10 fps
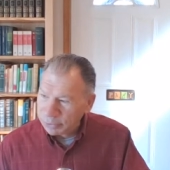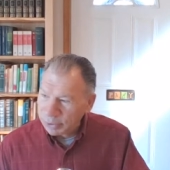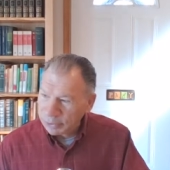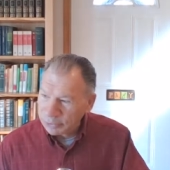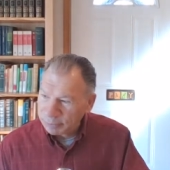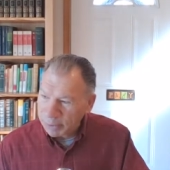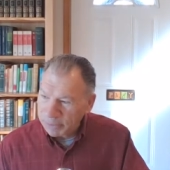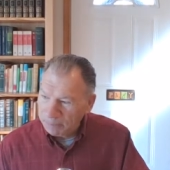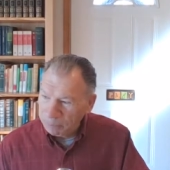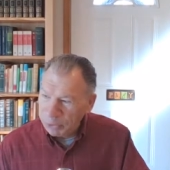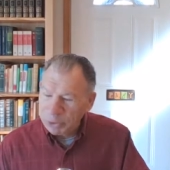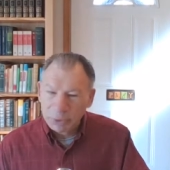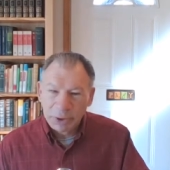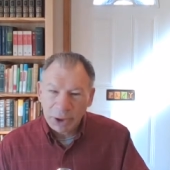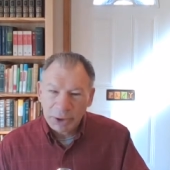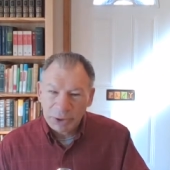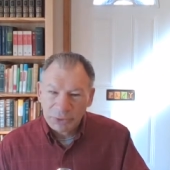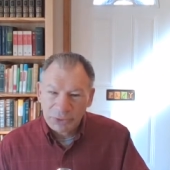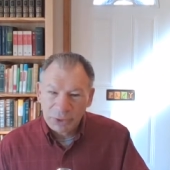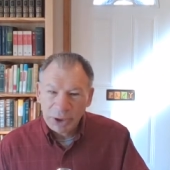things. But, you know,
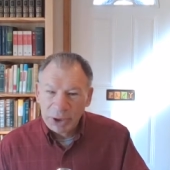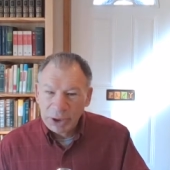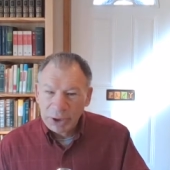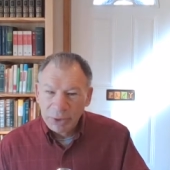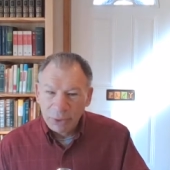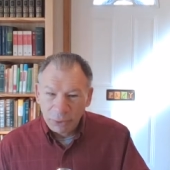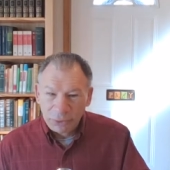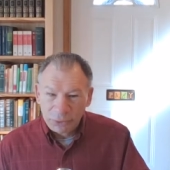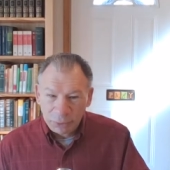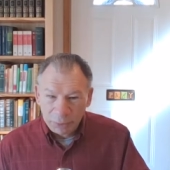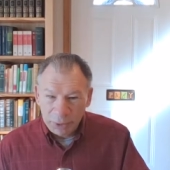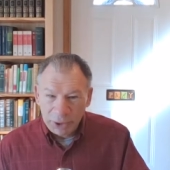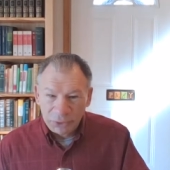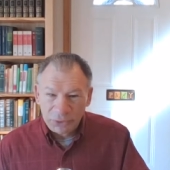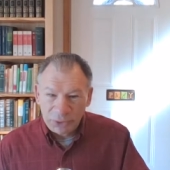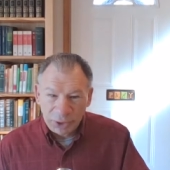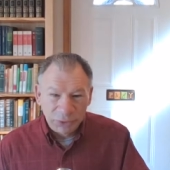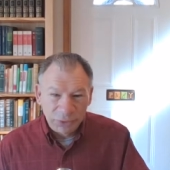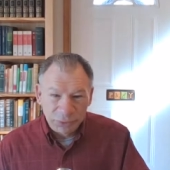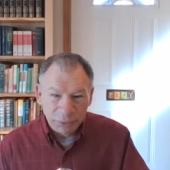kindness also
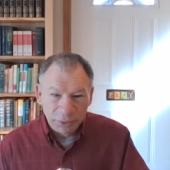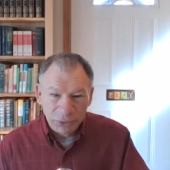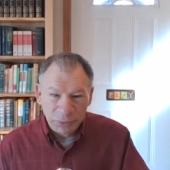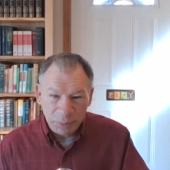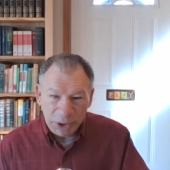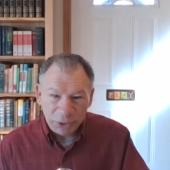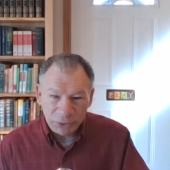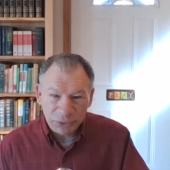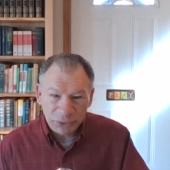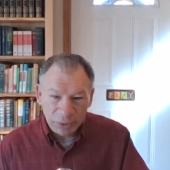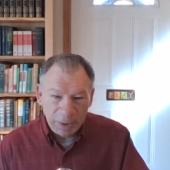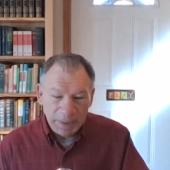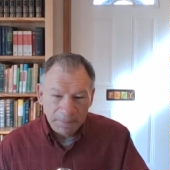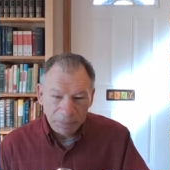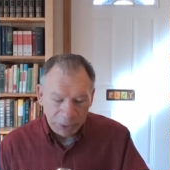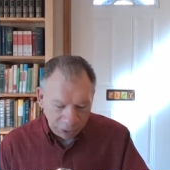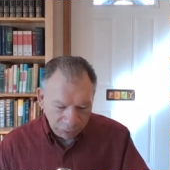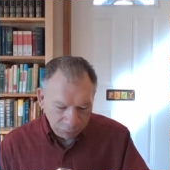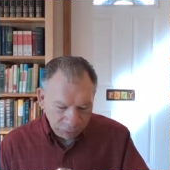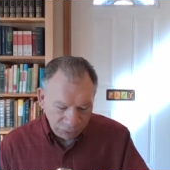extends to our speech. In
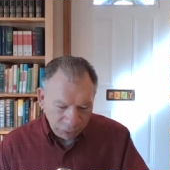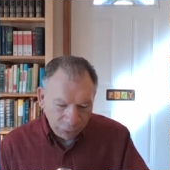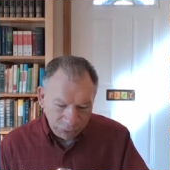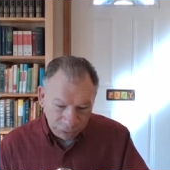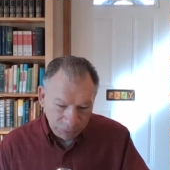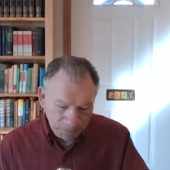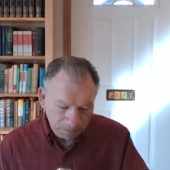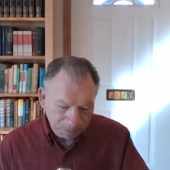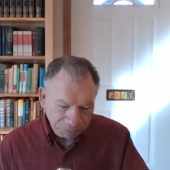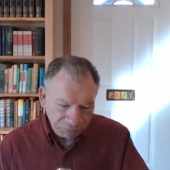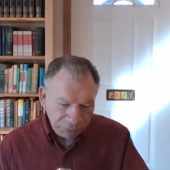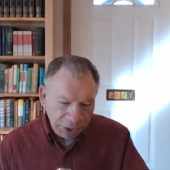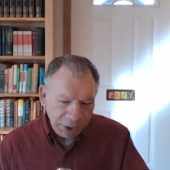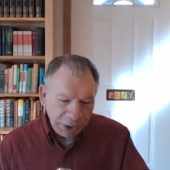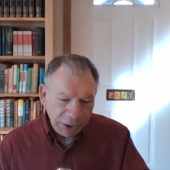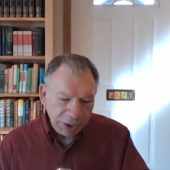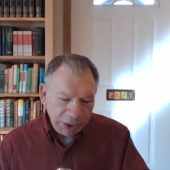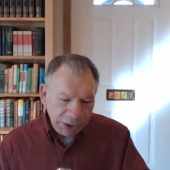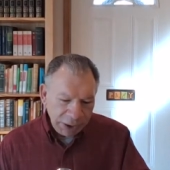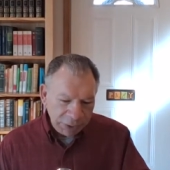other words, it ought to.
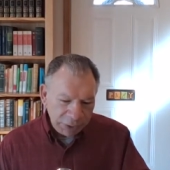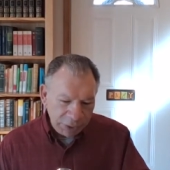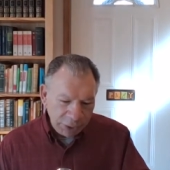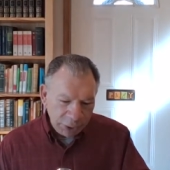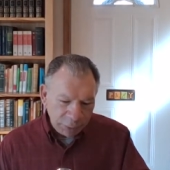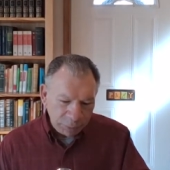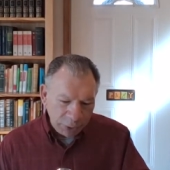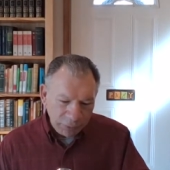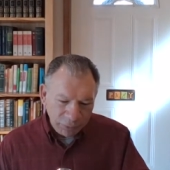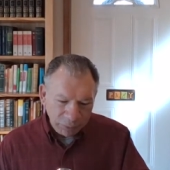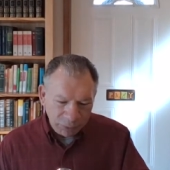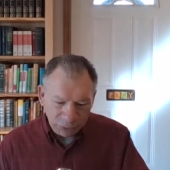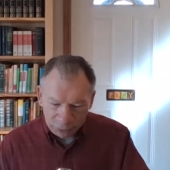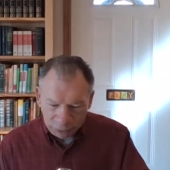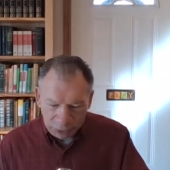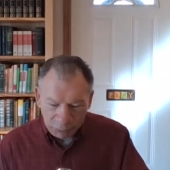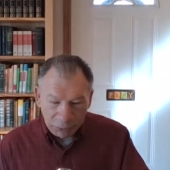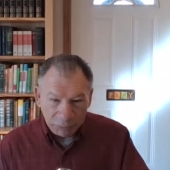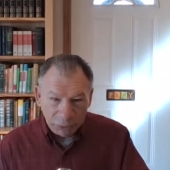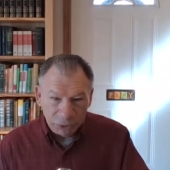In uh, Proverbs
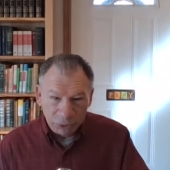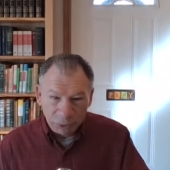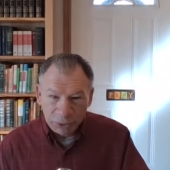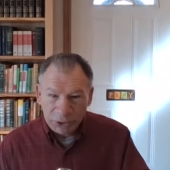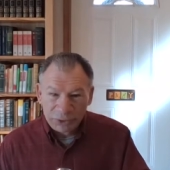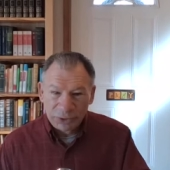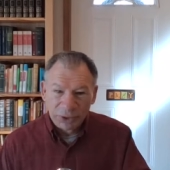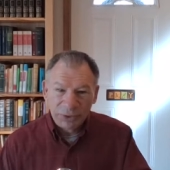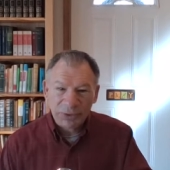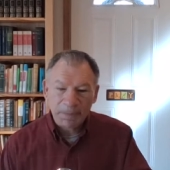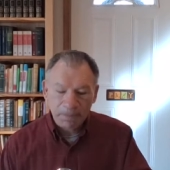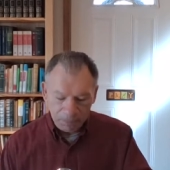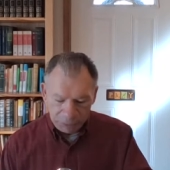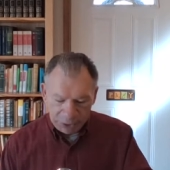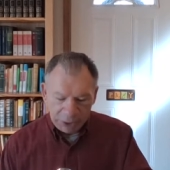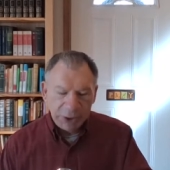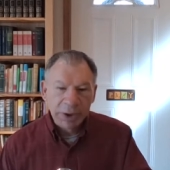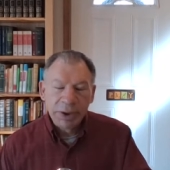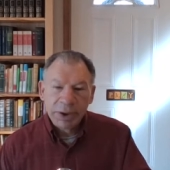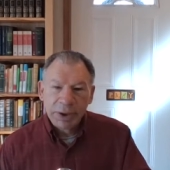31, verse 26,
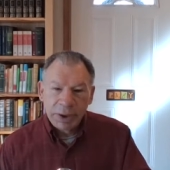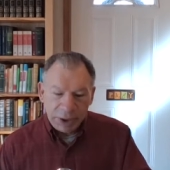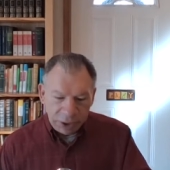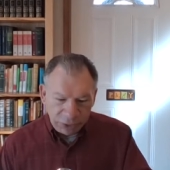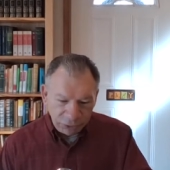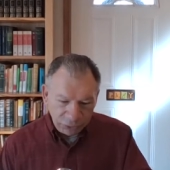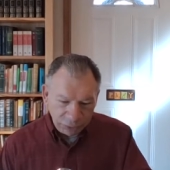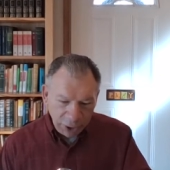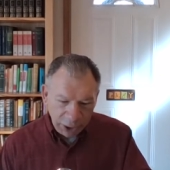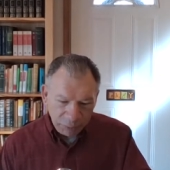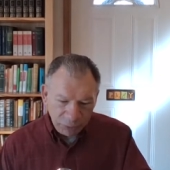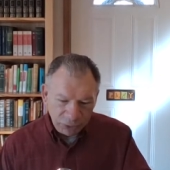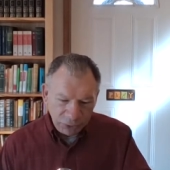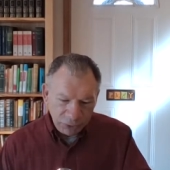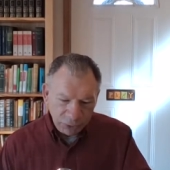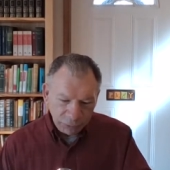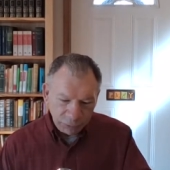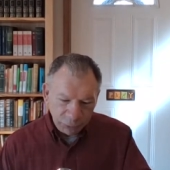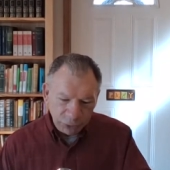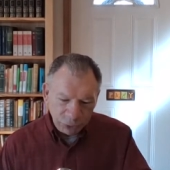he describes the
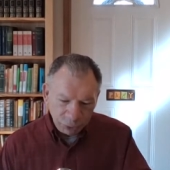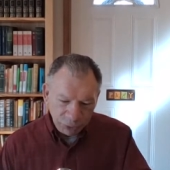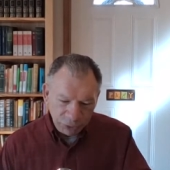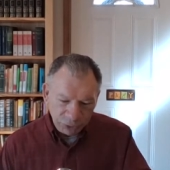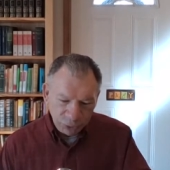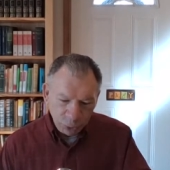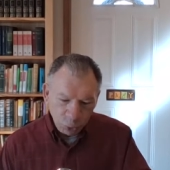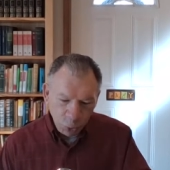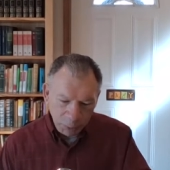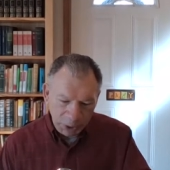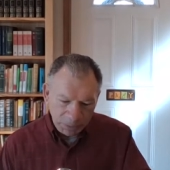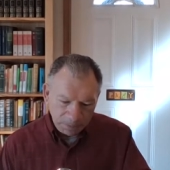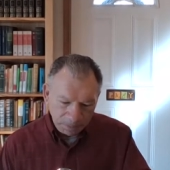virtuous woman.